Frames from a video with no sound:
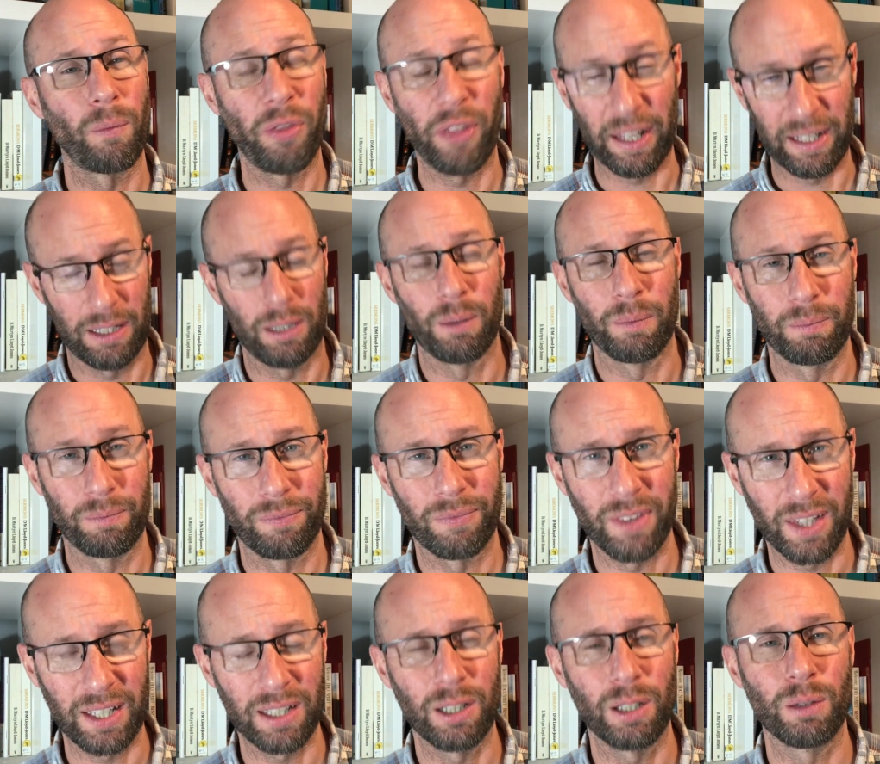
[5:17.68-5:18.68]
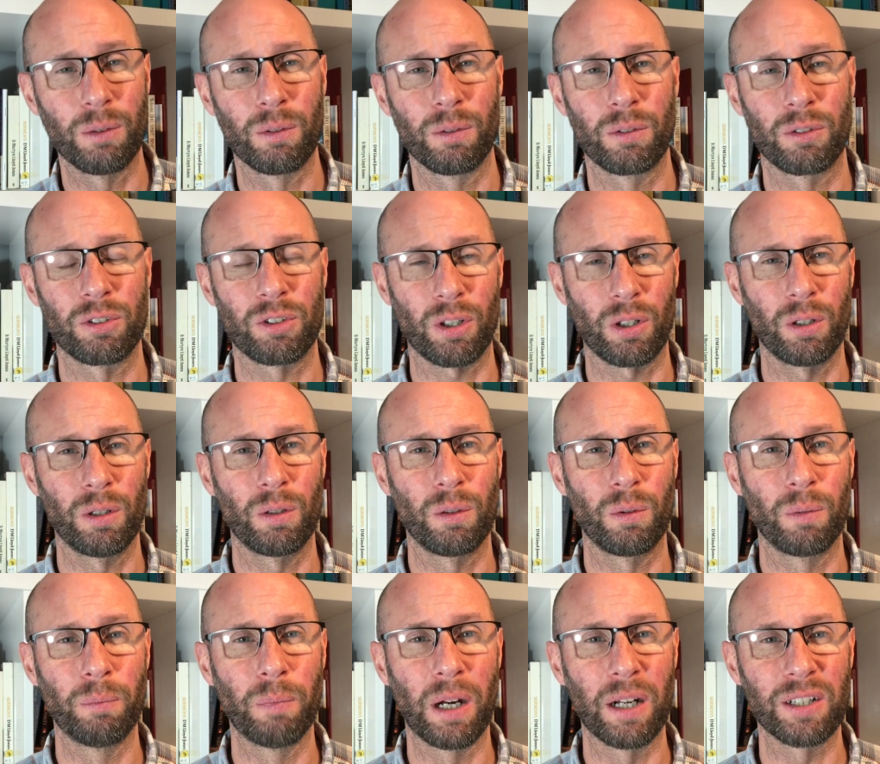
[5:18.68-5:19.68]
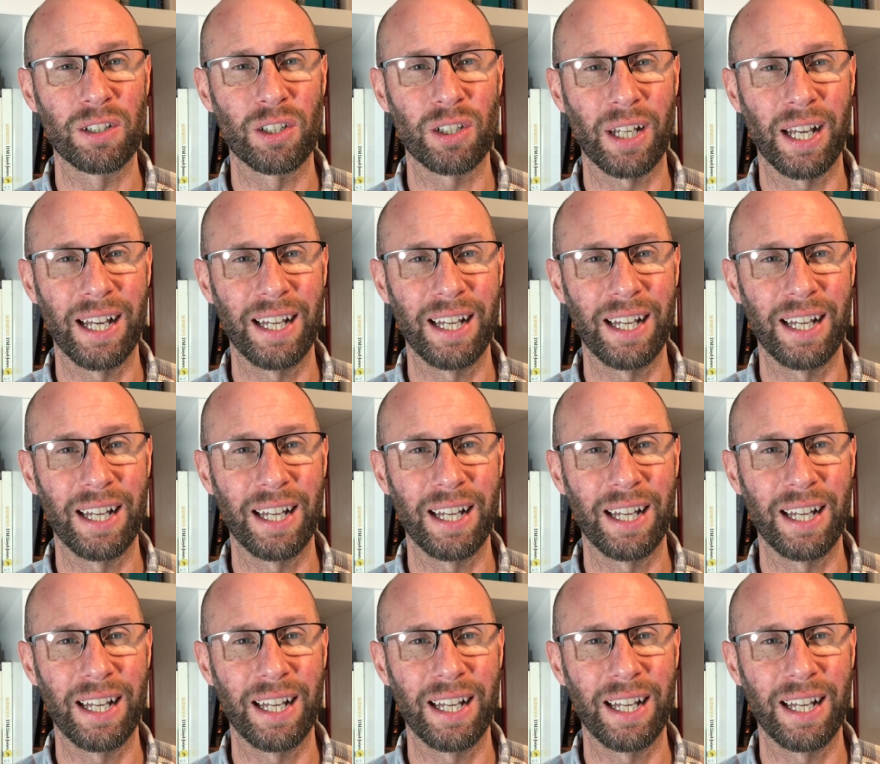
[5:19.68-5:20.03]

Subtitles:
thank you so much.